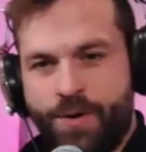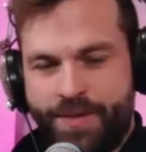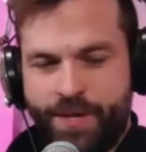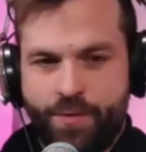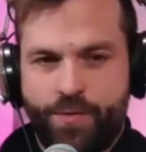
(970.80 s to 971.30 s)

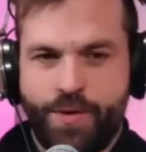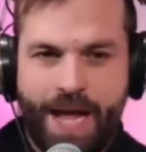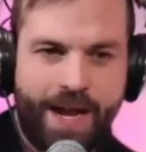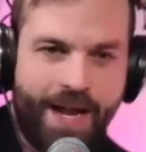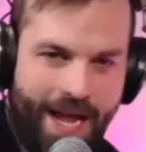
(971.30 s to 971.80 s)
with you,
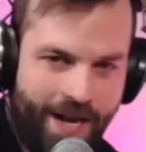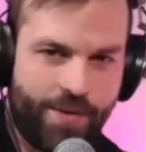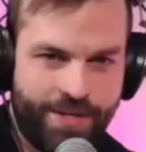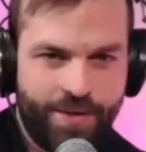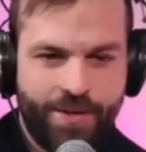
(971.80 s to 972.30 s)
how do
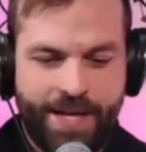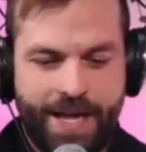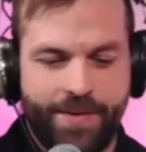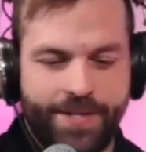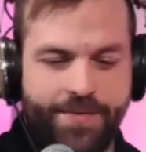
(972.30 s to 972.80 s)
I do
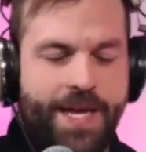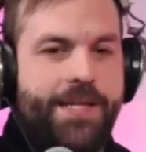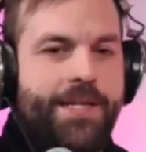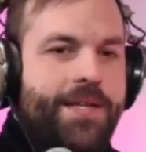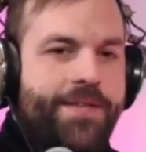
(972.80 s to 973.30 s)

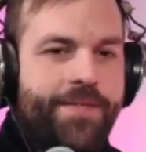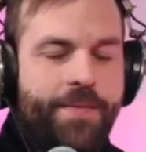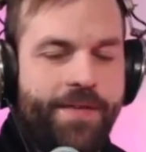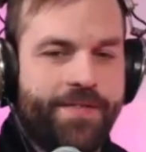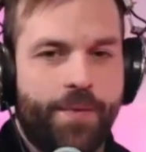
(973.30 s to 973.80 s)
that?
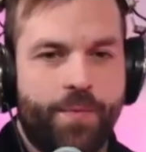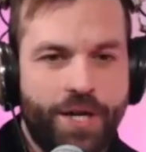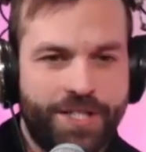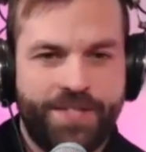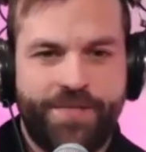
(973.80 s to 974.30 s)
If someone
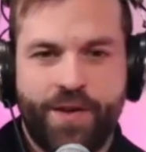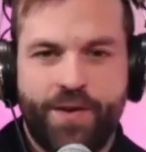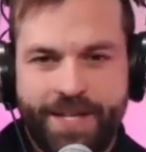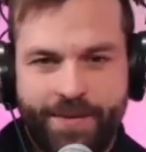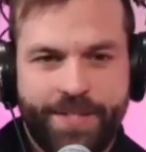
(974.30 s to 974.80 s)
watching this
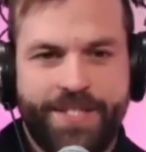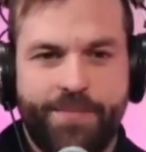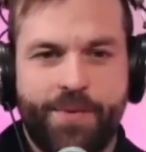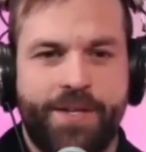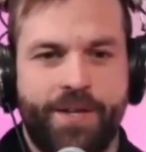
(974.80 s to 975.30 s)
video wants to
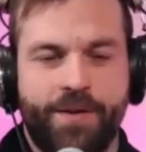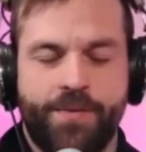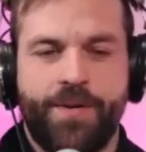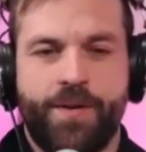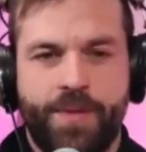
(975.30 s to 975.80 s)
book
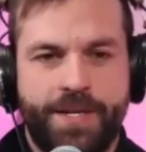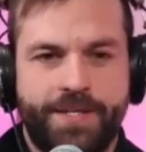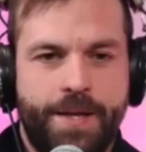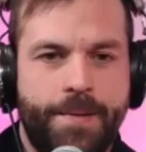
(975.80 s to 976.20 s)
your place.